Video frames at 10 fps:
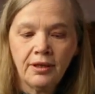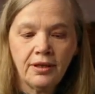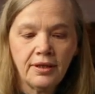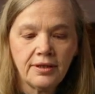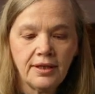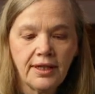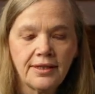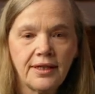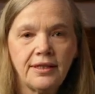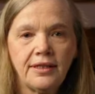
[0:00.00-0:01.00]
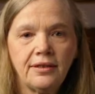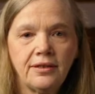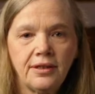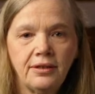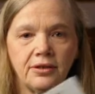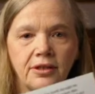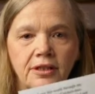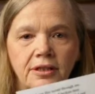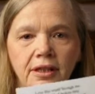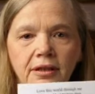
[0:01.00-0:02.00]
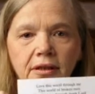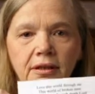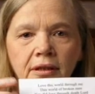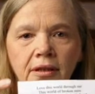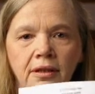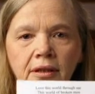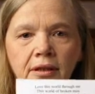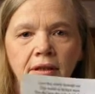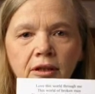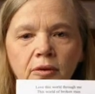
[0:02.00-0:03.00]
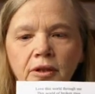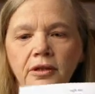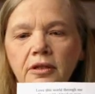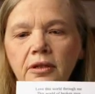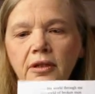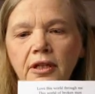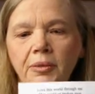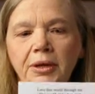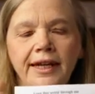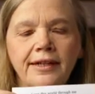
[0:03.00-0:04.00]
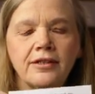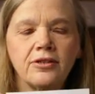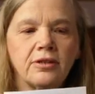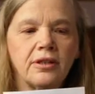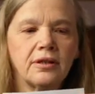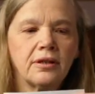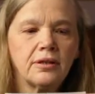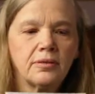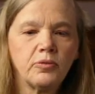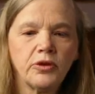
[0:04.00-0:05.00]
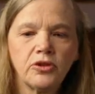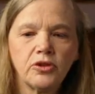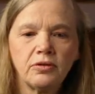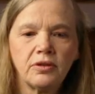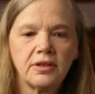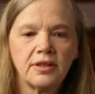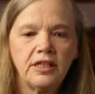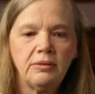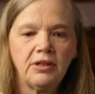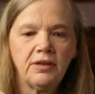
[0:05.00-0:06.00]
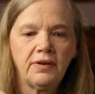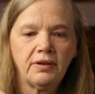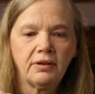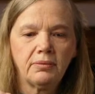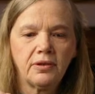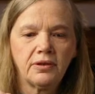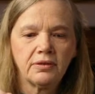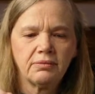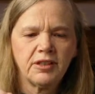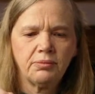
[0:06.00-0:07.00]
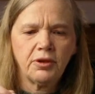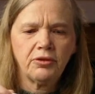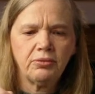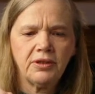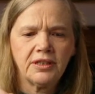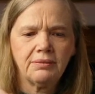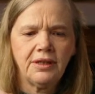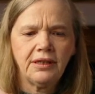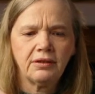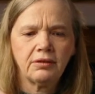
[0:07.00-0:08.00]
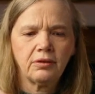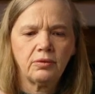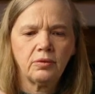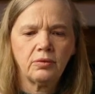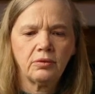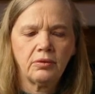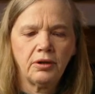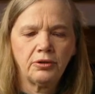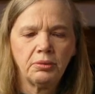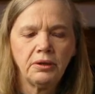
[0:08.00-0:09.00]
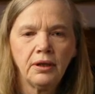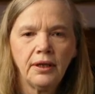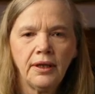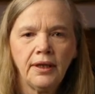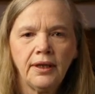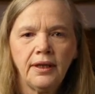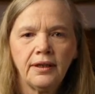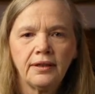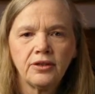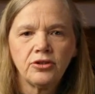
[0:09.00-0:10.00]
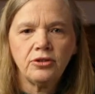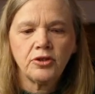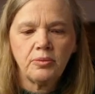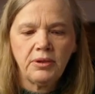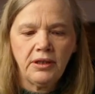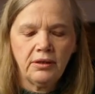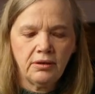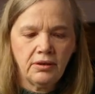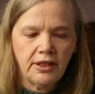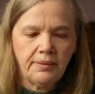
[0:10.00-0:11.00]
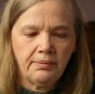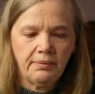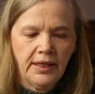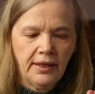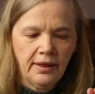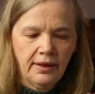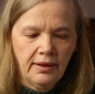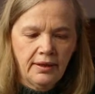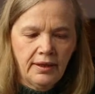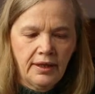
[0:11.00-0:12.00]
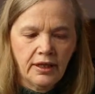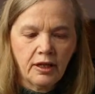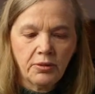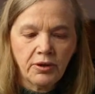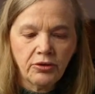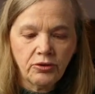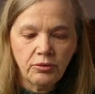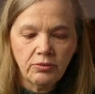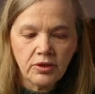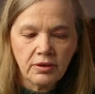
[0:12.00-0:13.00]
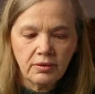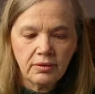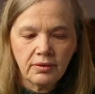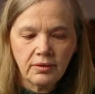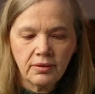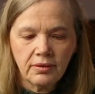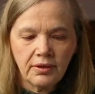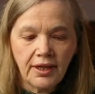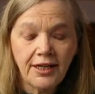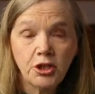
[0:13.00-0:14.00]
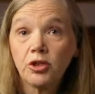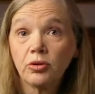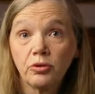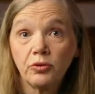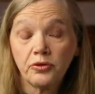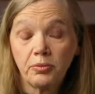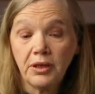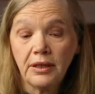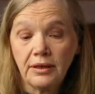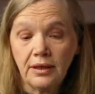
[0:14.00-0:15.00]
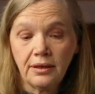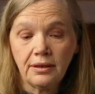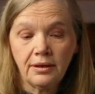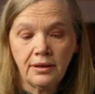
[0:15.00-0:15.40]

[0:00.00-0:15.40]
That's a nice idea. You see, look, just get a little quote, laminate it so that this moisture and the steam and everything in the bathroom doesn't make it go all horrible. This used to be in our bathrooms. I actually took it off to bring it here.